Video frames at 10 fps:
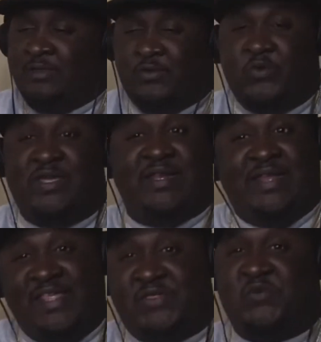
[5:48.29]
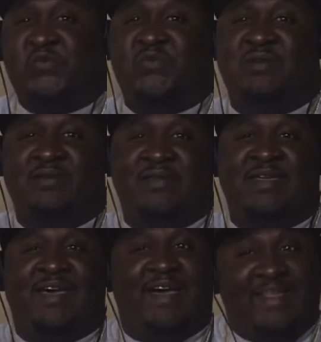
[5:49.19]
you can get lit to.
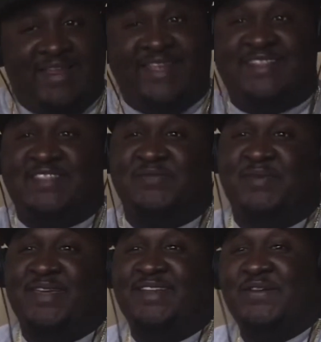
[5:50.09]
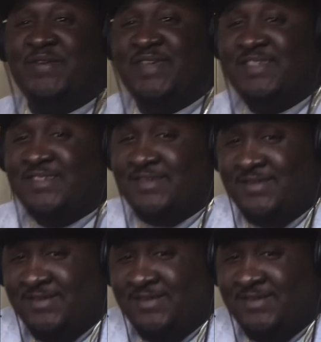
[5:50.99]
I like this, man. Don't kid you.